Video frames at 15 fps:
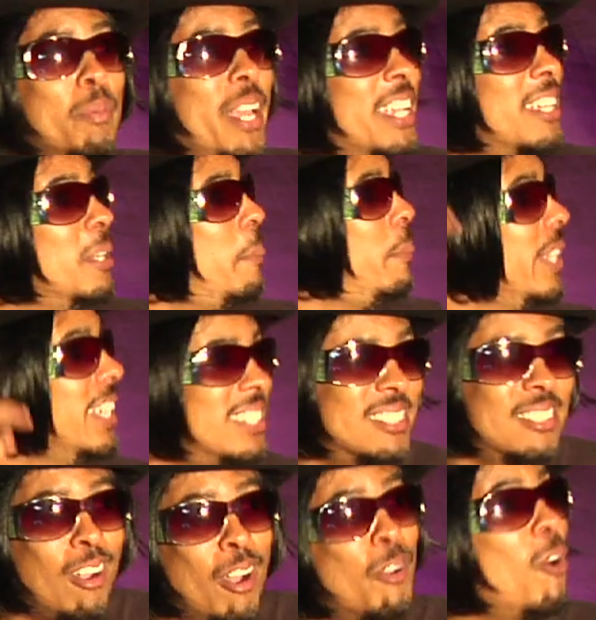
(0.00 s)
making the beat
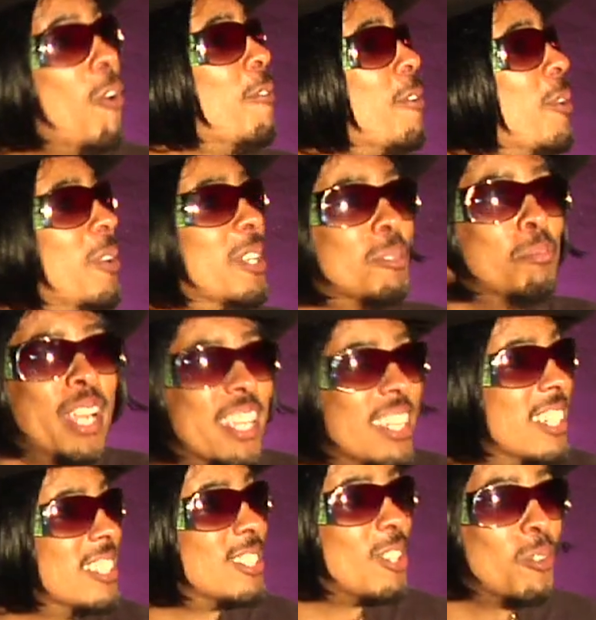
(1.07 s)
start over and what's making
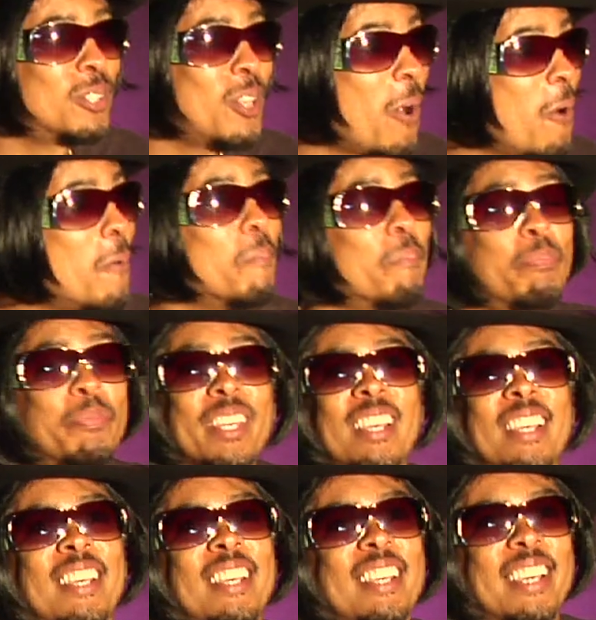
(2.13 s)
it so dope.
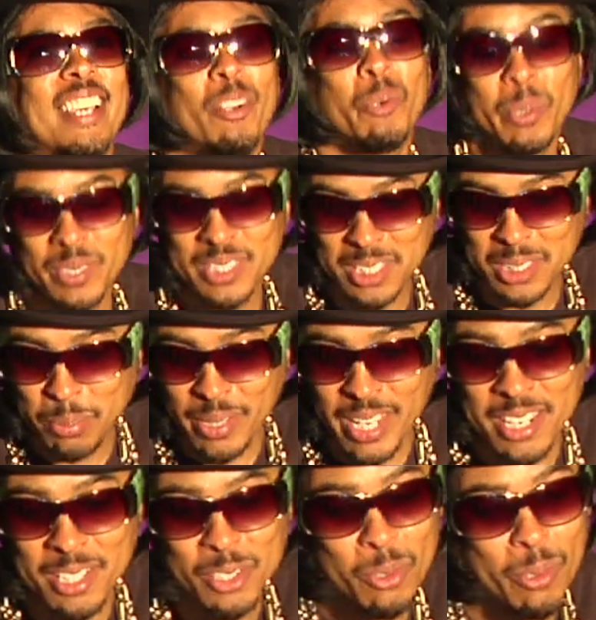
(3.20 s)
And we was
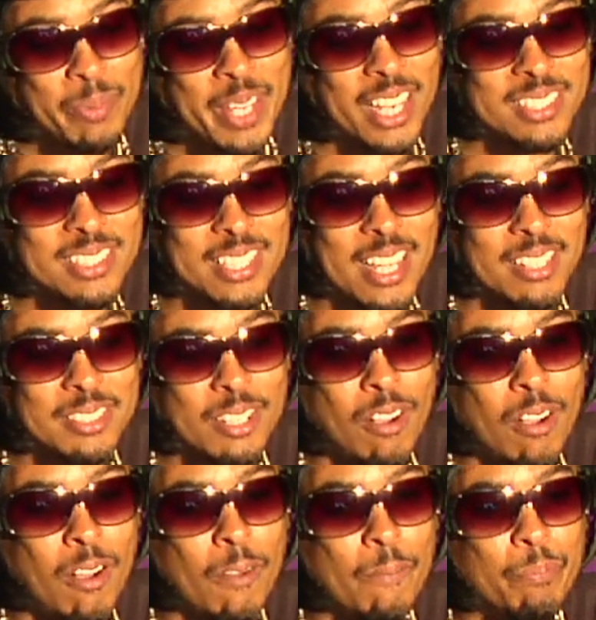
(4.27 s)
explaining to them that's
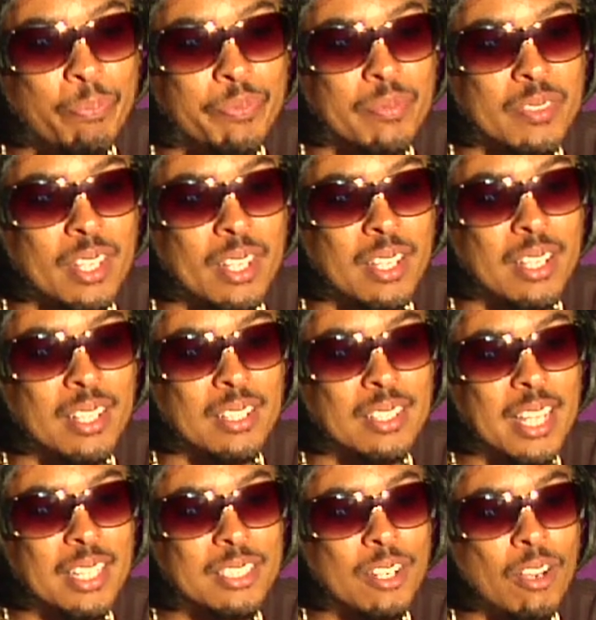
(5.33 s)
called
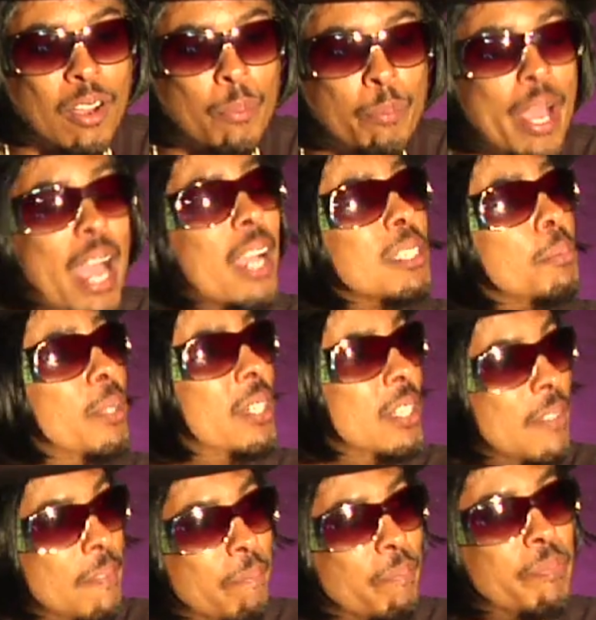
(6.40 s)
backspinning.
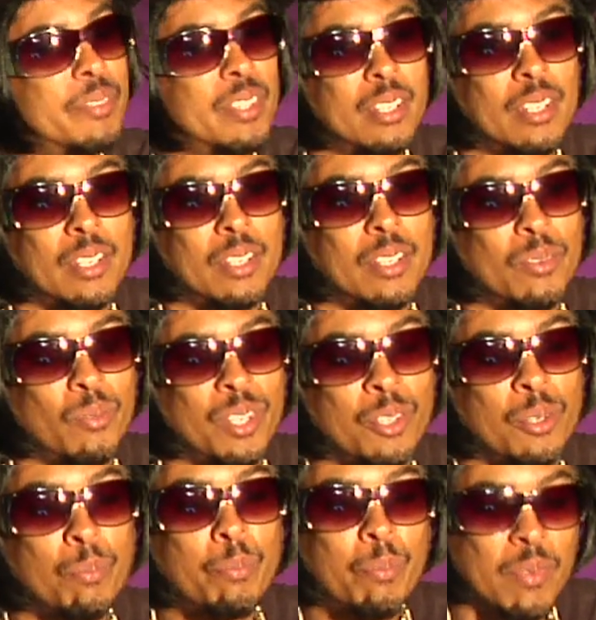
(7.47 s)
When
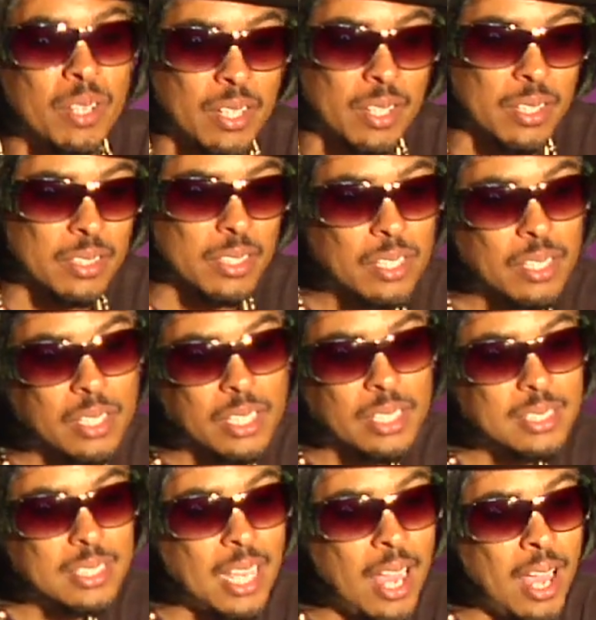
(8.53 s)
you
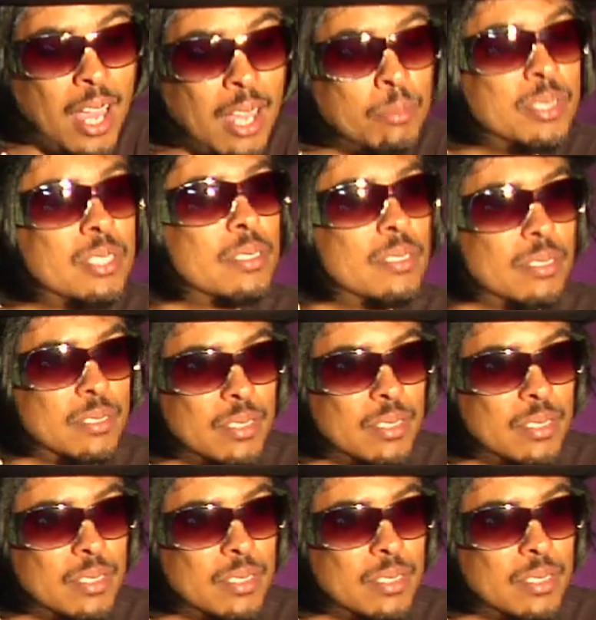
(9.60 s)
good times,